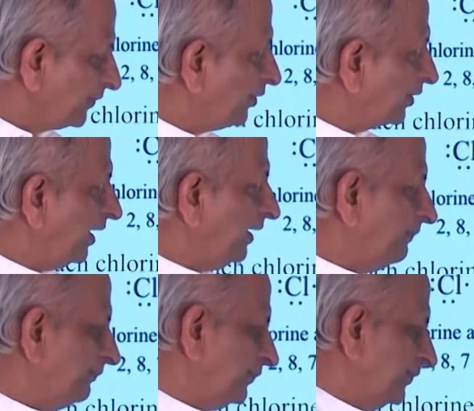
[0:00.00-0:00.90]

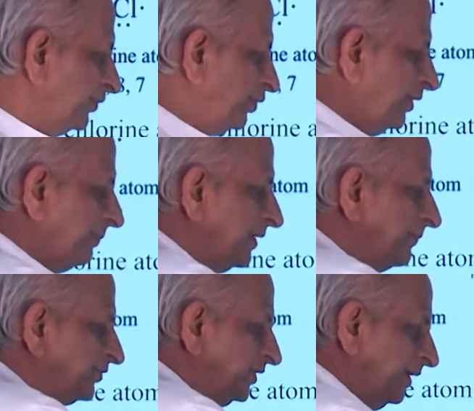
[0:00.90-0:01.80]
Okay, so it
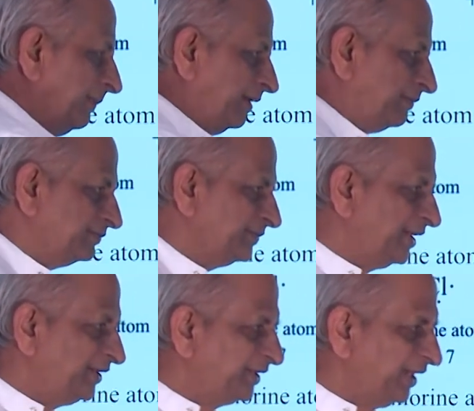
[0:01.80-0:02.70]
becomes stable. That
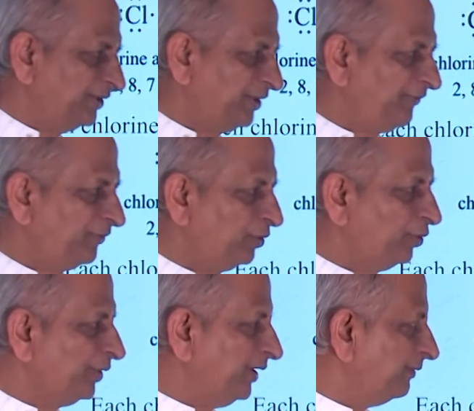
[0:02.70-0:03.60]
is the case of
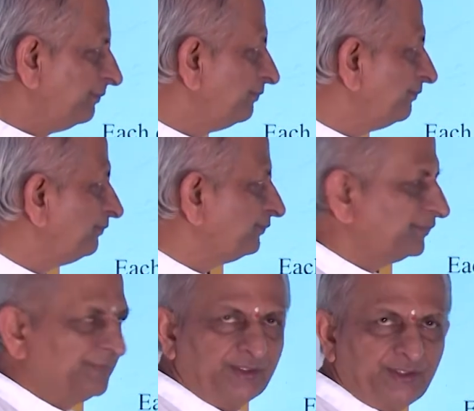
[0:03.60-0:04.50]
chlorine.
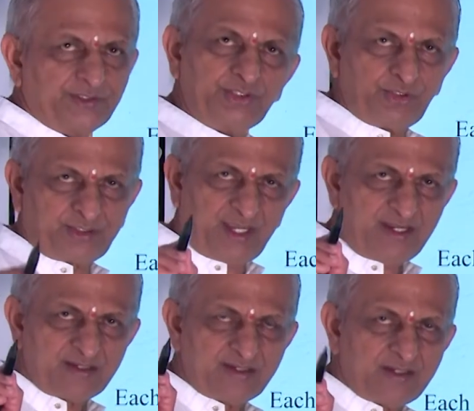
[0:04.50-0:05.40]
Is it
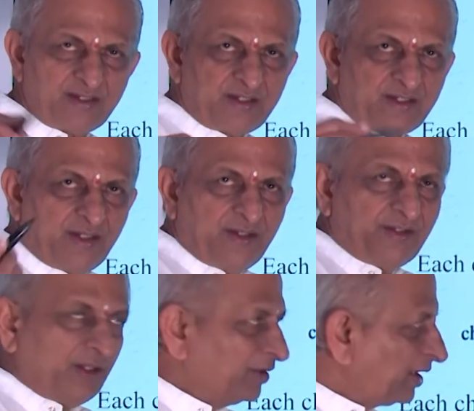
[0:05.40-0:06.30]
okay?
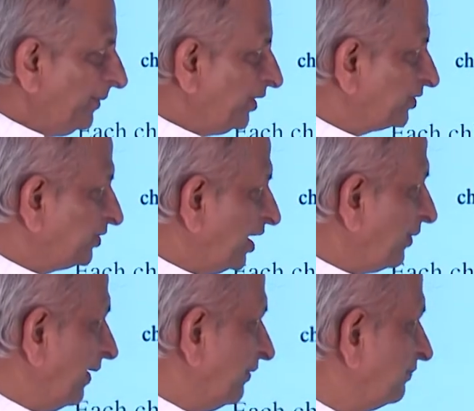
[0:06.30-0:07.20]
Now coming to the third
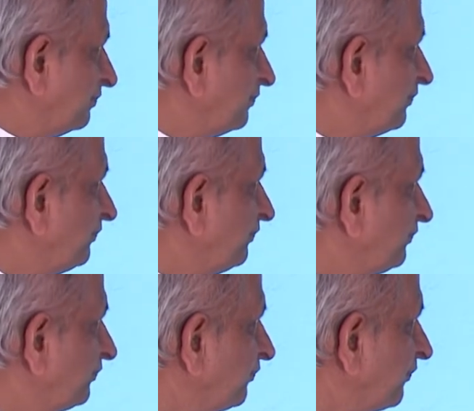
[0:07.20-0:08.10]
one,
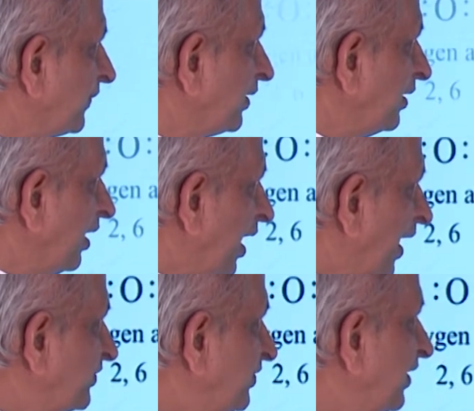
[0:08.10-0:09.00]

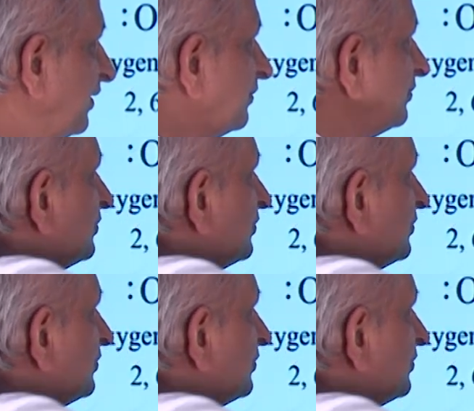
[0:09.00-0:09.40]
oxygen,